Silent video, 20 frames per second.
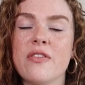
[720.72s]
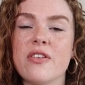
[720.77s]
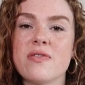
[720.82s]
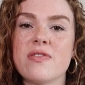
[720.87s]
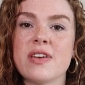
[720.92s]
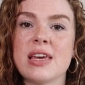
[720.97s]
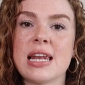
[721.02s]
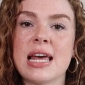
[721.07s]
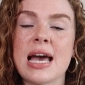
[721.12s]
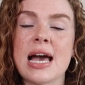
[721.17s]
of a
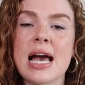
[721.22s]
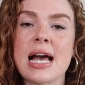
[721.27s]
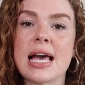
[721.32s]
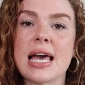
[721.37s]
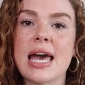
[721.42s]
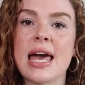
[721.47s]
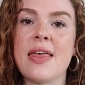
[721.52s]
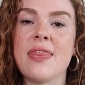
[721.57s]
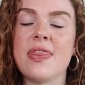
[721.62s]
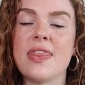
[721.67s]

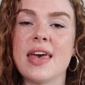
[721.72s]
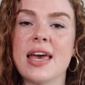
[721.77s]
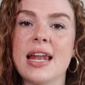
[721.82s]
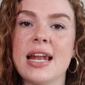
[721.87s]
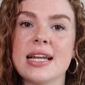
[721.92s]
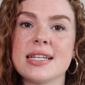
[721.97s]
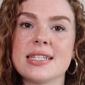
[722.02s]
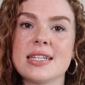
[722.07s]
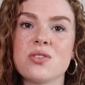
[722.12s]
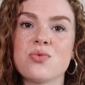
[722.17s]
V-neck, and then
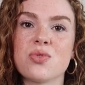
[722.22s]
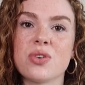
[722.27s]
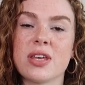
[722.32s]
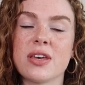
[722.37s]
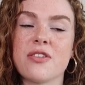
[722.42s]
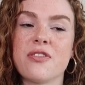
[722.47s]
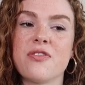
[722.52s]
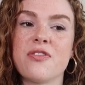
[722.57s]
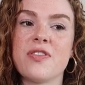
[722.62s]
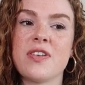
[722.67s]
it didn't
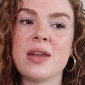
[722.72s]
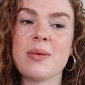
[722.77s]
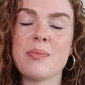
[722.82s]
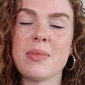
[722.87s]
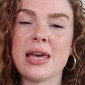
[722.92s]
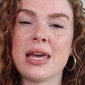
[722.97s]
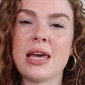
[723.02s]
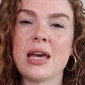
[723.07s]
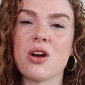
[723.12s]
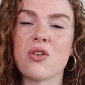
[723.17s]
really fit
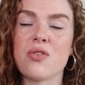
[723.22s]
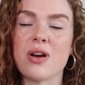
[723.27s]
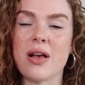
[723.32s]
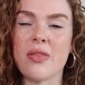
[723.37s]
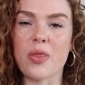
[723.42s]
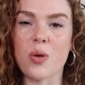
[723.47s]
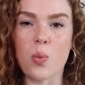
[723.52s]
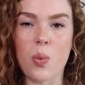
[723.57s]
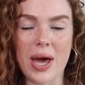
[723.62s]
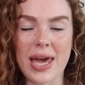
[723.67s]
me
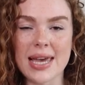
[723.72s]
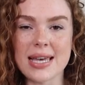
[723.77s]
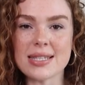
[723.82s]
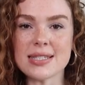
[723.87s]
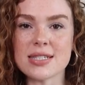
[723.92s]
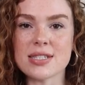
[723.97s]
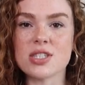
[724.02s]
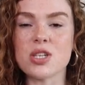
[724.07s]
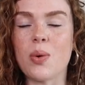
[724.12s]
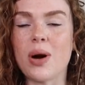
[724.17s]
around the
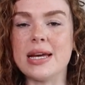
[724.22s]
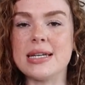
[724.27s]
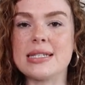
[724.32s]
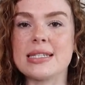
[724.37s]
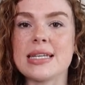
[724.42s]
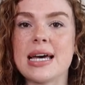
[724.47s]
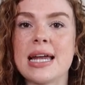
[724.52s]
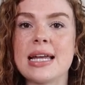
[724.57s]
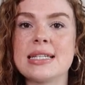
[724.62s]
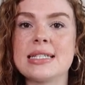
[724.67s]
waist, so I
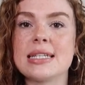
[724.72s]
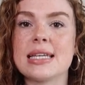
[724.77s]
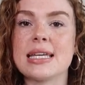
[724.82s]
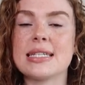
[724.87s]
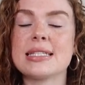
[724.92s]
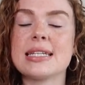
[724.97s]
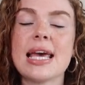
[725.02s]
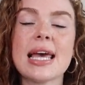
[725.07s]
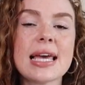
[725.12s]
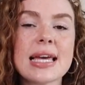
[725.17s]
decided to
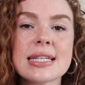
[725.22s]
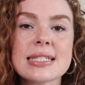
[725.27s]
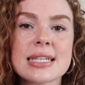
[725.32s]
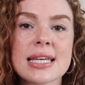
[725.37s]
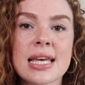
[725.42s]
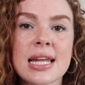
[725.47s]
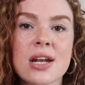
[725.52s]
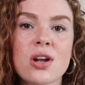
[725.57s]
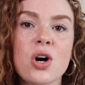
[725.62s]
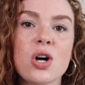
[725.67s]
take it to
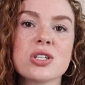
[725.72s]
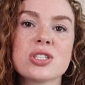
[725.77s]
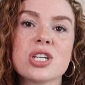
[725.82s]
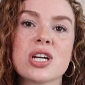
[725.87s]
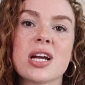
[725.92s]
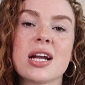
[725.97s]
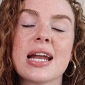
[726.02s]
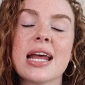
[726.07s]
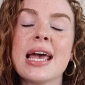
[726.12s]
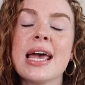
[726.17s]
get it
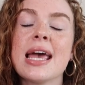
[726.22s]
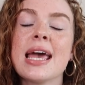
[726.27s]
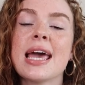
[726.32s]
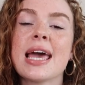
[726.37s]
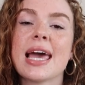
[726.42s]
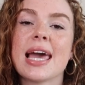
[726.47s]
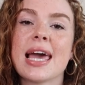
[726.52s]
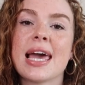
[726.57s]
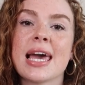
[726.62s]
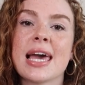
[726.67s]
altered.
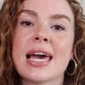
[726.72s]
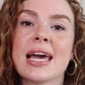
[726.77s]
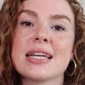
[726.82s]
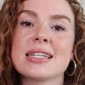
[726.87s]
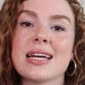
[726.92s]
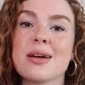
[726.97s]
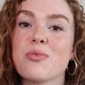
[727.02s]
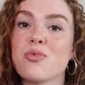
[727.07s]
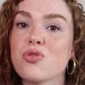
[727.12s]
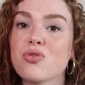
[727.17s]

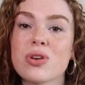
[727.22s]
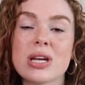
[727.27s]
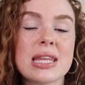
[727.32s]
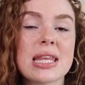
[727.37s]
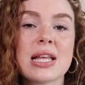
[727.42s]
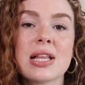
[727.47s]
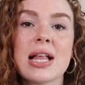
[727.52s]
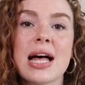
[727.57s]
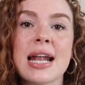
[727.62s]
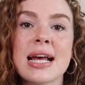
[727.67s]
And I'm
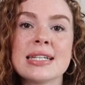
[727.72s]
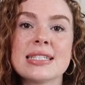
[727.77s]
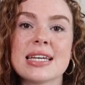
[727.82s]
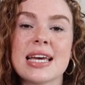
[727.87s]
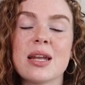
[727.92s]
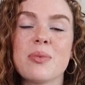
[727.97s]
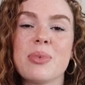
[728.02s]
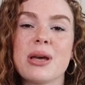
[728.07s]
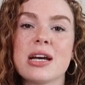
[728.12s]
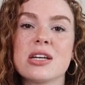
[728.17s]
really glad I
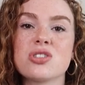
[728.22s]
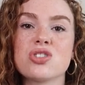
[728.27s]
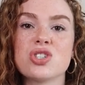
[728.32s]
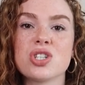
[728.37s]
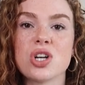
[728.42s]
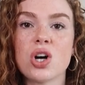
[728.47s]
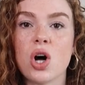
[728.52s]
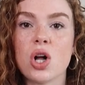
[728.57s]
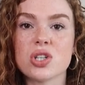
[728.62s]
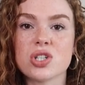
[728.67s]
did because
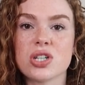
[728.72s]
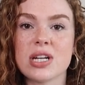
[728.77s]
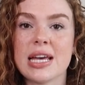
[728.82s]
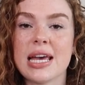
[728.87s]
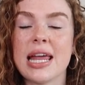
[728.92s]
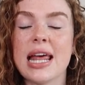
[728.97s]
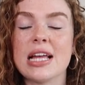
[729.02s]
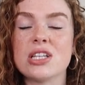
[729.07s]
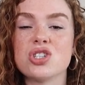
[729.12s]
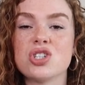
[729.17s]
she altered
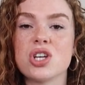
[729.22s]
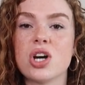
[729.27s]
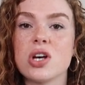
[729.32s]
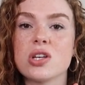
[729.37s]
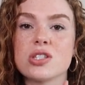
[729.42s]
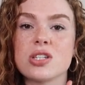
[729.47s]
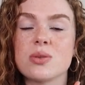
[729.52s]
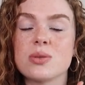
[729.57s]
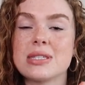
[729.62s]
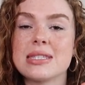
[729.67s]
it, and she
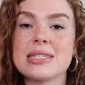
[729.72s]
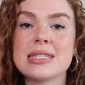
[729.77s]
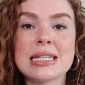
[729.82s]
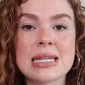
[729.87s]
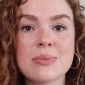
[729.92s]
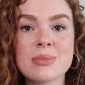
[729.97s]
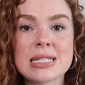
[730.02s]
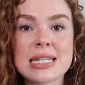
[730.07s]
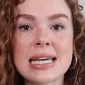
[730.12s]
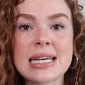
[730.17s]
also
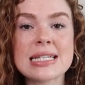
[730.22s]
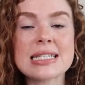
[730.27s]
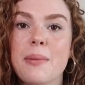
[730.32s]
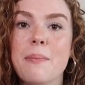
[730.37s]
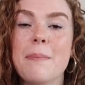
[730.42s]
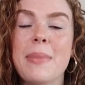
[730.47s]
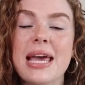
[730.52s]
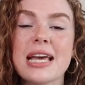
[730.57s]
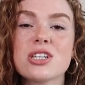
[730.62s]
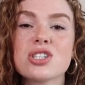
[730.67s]
steamed it.
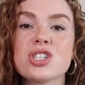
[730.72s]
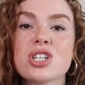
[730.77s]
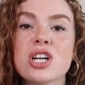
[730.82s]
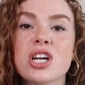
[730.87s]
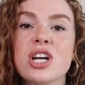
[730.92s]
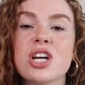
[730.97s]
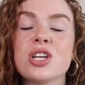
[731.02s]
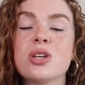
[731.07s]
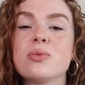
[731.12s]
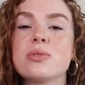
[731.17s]
Make
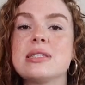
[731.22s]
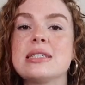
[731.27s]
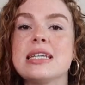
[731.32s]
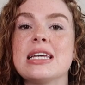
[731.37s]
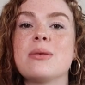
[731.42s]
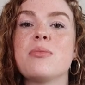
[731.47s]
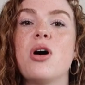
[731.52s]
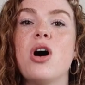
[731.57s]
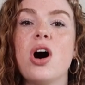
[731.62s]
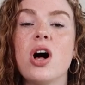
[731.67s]
sure you
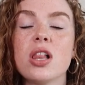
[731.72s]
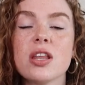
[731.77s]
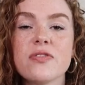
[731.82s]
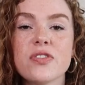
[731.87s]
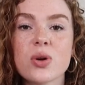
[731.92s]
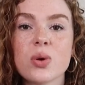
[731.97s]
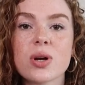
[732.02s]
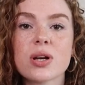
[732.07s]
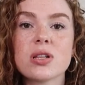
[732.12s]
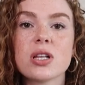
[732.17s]
steam all
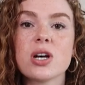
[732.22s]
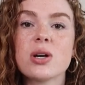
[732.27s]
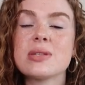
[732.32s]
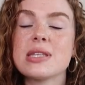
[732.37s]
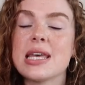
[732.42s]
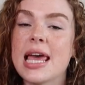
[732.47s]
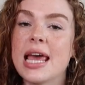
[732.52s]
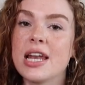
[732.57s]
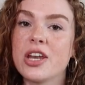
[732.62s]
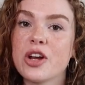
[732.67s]
of your
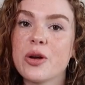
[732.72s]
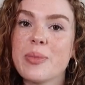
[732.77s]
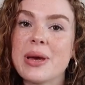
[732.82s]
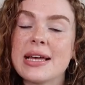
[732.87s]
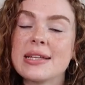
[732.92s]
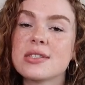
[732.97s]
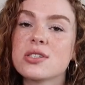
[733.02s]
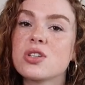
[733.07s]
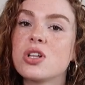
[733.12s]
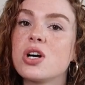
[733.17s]
clothes and your
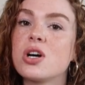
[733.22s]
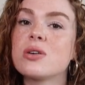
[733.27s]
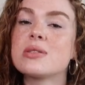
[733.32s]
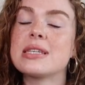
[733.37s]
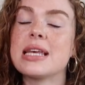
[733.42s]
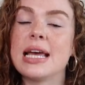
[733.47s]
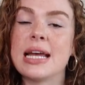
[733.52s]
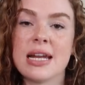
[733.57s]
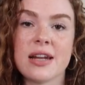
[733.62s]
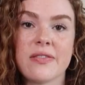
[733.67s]
man's clothes
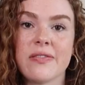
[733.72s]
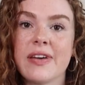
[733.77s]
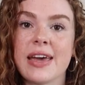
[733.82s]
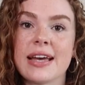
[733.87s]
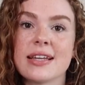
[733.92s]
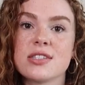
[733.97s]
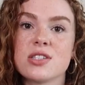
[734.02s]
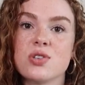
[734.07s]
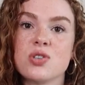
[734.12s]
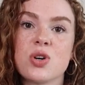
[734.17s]
in
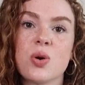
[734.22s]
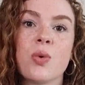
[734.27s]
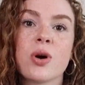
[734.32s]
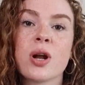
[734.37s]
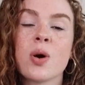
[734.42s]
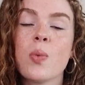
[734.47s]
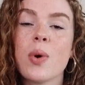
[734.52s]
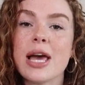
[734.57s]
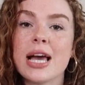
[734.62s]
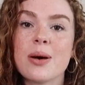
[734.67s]
advance. You don't want
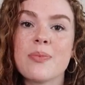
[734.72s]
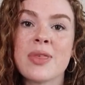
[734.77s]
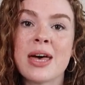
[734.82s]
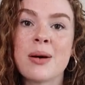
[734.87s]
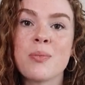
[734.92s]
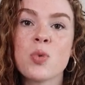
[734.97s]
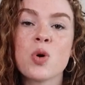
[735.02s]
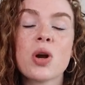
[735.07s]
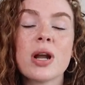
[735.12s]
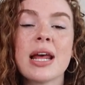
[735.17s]
to wake up
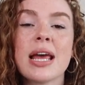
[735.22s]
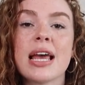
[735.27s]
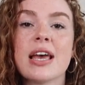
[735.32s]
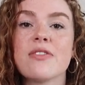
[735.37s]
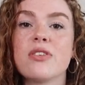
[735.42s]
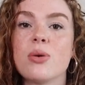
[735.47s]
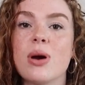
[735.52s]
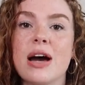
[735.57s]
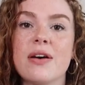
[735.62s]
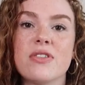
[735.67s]
that morning
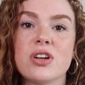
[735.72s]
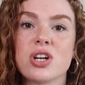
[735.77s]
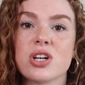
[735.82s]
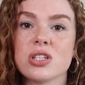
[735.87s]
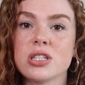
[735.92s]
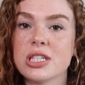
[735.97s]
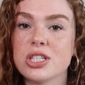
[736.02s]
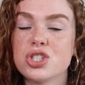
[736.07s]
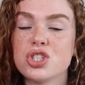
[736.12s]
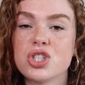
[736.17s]
if you have an
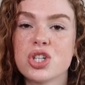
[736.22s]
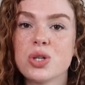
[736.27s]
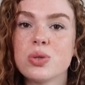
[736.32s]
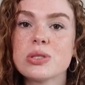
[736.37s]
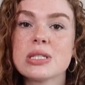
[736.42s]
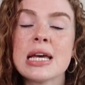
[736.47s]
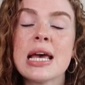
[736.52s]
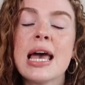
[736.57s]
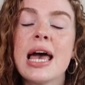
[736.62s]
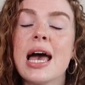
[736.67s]
early
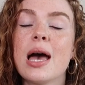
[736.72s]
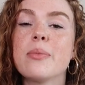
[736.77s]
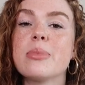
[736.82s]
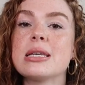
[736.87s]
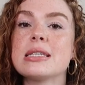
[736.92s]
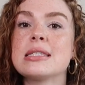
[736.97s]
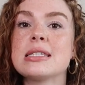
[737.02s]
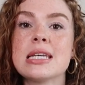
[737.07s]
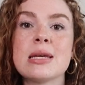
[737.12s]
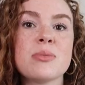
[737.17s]
shoot and be
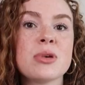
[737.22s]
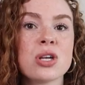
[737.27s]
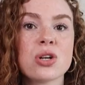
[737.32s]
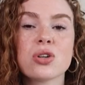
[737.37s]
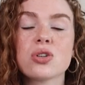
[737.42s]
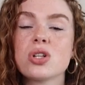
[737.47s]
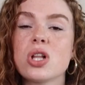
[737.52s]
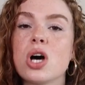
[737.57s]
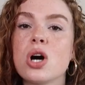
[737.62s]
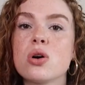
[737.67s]
steaming
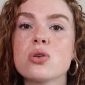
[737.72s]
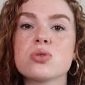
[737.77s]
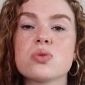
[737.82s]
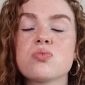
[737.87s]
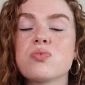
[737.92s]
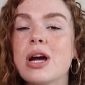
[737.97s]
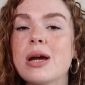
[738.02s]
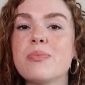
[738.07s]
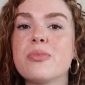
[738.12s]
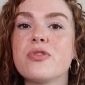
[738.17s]
your clothes
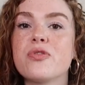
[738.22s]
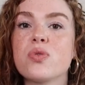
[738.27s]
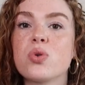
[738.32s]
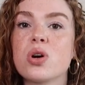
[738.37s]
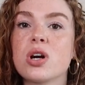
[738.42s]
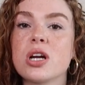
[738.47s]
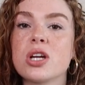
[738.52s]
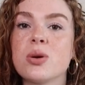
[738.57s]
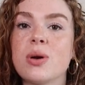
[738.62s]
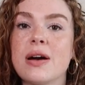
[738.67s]
right
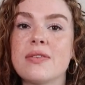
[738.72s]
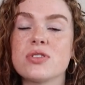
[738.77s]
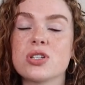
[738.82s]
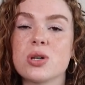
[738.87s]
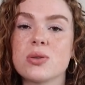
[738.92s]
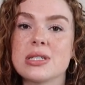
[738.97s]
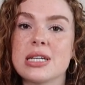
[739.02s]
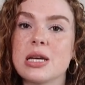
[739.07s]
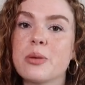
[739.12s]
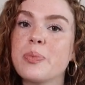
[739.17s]
before you have to
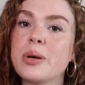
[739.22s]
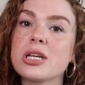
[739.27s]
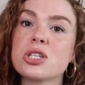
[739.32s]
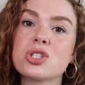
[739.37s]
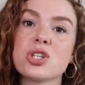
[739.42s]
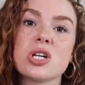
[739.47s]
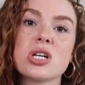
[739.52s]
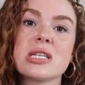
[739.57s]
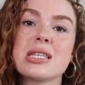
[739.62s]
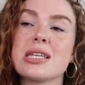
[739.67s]
go take
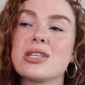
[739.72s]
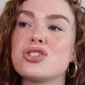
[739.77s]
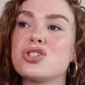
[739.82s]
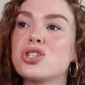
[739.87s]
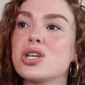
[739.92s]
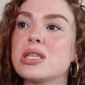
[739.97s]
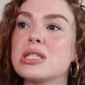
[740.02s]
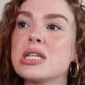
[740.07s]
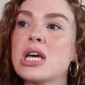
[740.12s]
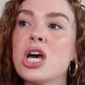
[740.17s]
pictures. It's
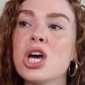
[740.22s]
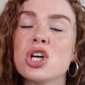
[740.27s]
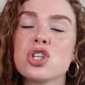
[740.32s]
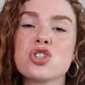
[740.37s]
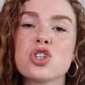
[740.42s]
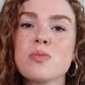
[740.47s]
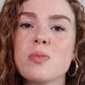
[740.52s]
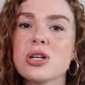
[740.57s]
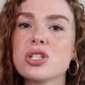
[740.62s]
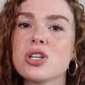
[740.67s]
just
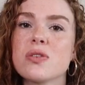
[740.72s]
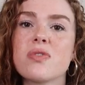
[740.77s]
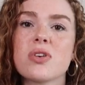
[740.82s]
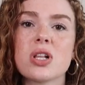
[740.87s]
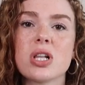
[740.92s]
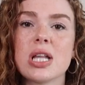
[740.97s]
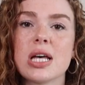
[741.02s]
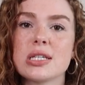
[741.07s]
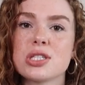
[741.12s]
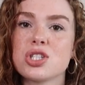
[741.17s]
too much of a
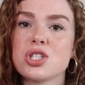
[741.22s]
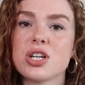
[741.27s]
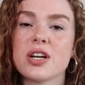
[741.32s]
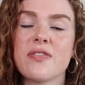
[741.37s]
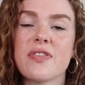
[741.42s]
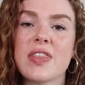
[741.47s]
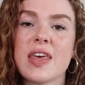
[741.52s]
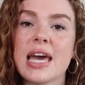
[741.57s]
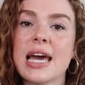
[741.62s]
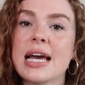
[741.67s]
cluster
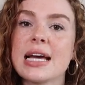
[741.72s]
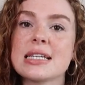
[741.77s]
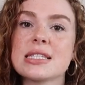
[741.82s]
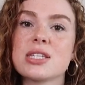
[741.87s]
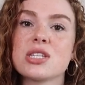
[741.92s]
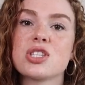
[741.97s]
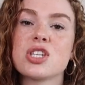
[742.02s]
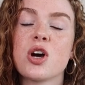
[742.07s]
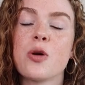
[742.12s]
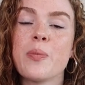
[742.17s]
of things,
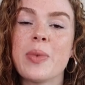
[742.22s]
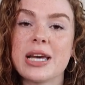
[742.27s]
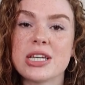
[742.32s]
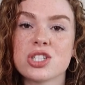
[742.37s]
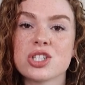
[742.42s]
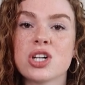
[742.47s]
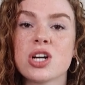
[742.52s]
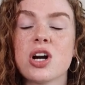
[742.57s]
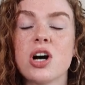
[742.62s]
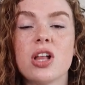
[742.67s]
so make
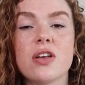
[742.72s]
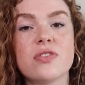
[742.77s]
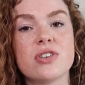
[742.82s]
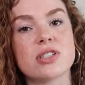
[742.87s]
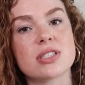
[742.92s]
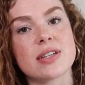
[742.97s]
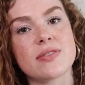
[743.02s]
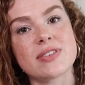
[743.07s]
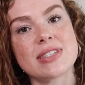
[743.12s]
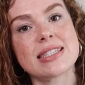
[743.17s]
sure all of your
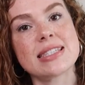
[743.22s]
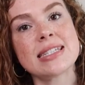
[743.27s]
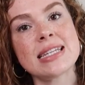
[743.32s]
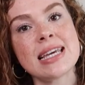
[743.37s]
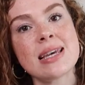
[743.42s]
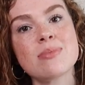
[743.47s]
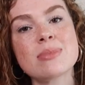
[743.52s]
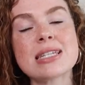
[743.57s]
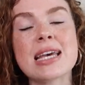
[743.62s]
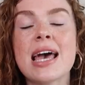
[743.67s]
stuff is
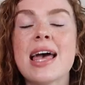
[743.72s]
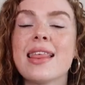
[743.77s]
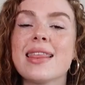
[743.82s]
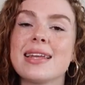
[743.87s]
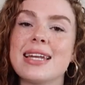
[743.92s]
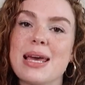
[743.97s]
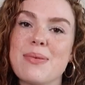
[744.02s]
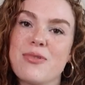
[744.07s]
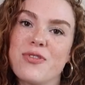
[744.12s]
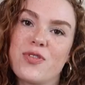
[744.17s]
steamed
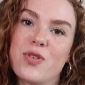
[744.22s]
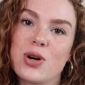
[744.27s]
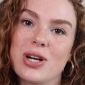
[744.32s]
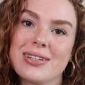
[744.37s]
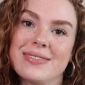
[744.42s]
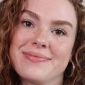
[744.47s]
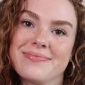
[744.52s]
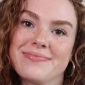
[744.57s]
the day before.